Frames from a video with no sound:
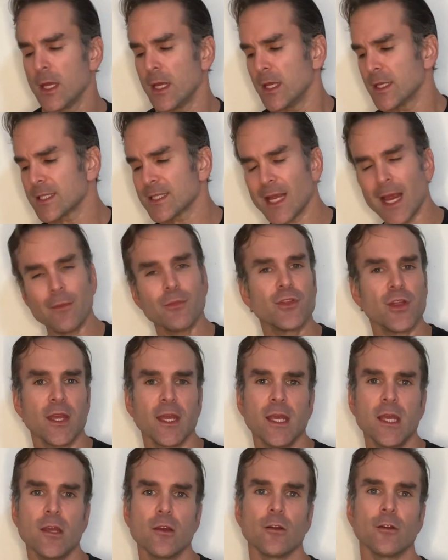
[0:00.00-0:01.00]
Same
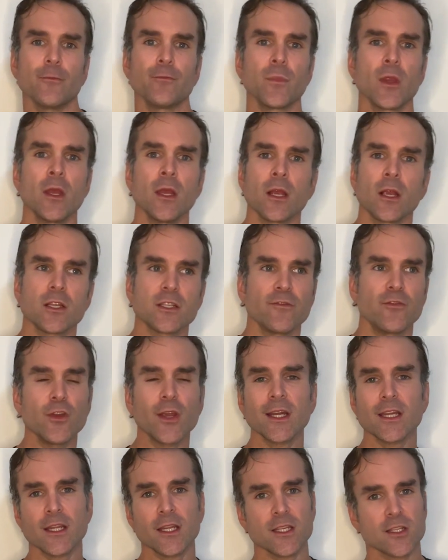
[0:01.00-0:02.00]
thing here. Because if you
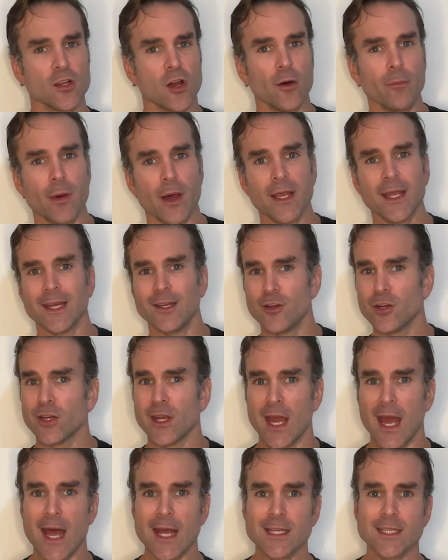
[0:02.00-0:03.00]
get to the assault bike and you're
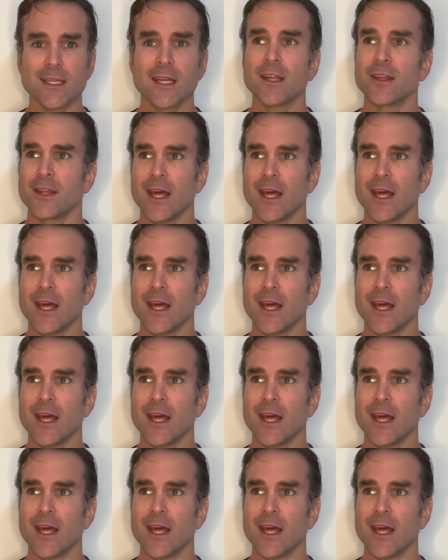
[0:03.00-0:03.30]
gassed,